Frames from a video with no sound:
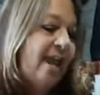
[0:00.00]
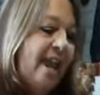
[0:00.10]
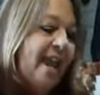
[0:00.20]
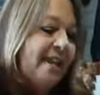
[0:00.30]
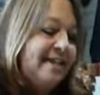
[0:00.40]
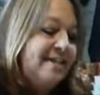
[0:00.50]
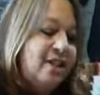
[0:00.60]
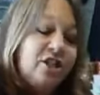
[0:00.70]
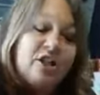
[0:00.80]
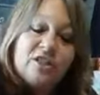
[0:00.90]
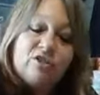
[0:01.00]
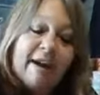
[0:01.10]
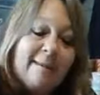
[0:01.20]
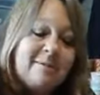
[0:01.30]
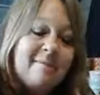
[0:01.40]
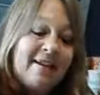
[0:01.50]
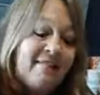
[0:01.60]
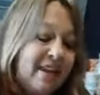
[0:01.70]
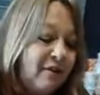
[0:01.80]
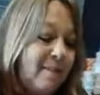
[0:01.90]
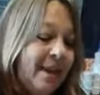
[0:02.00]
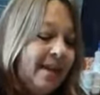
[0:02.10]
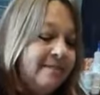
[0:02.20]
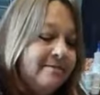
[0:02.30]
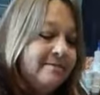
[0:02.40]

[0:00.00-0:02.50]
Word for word: And just grabbed my favorite paint